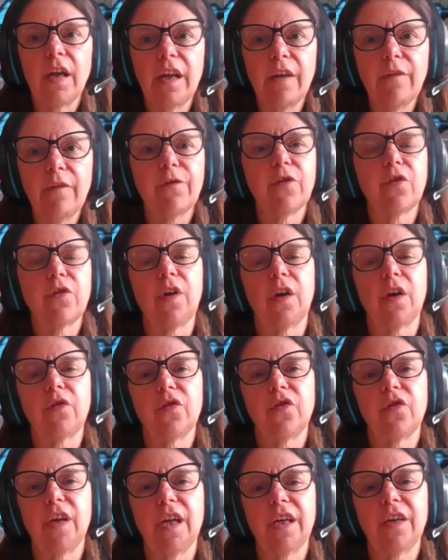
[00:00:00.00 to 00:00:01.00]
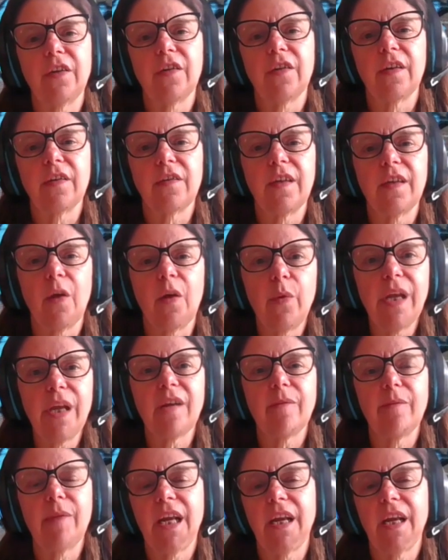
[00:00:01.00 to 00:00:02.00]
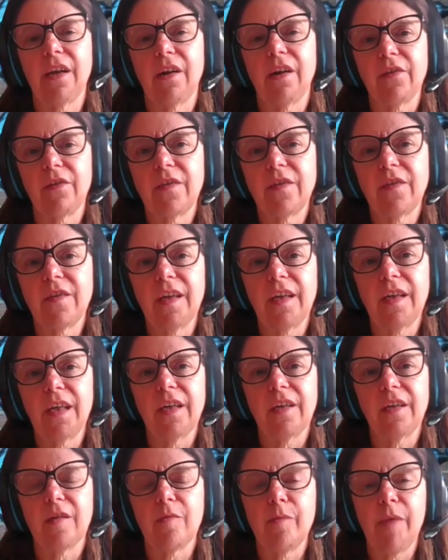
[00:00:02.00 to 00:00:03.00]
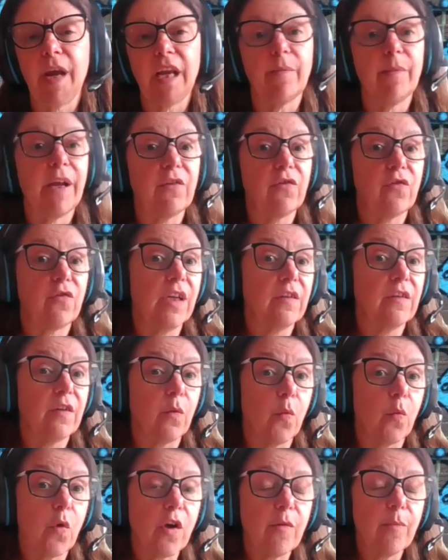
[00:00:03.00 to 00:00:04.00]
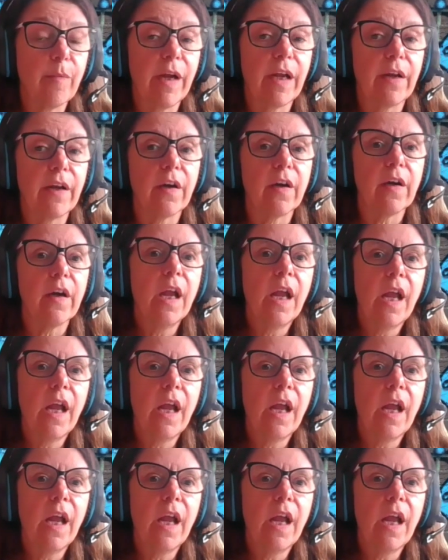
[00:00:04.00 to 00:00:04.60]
infrastructure changes that we can make in our city to make mass transit work better